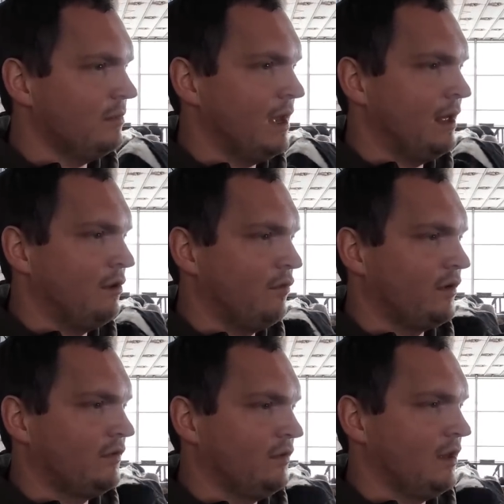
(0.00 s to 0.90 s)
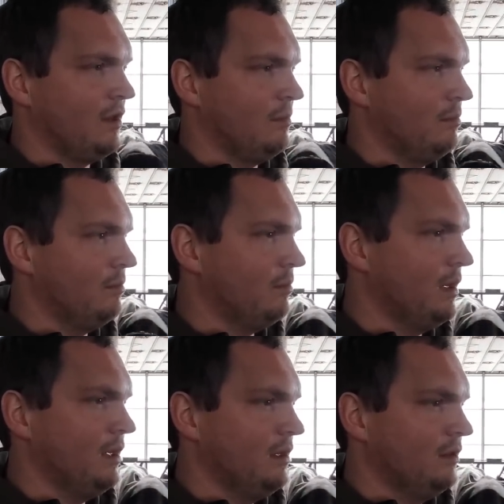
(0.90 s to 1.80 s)
head over to the
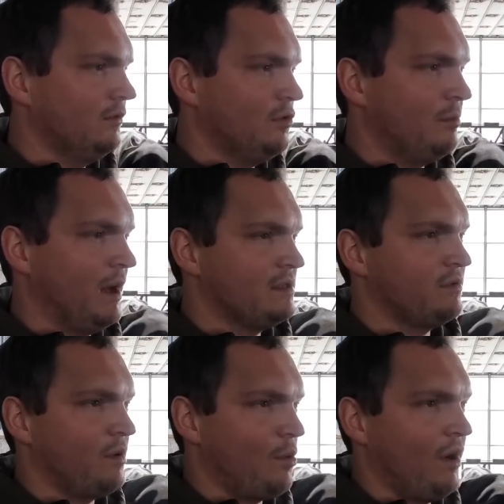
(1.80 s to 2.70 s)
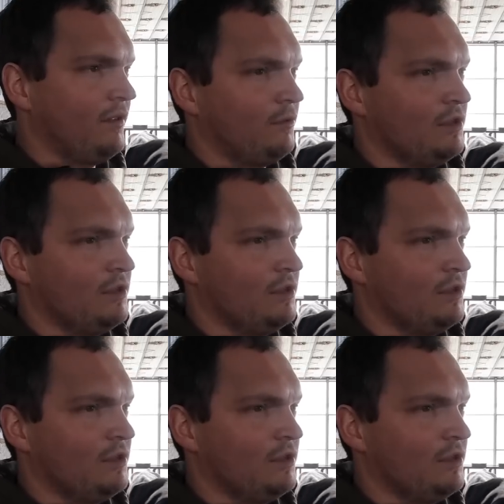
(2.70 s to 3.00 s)
two pens where we want to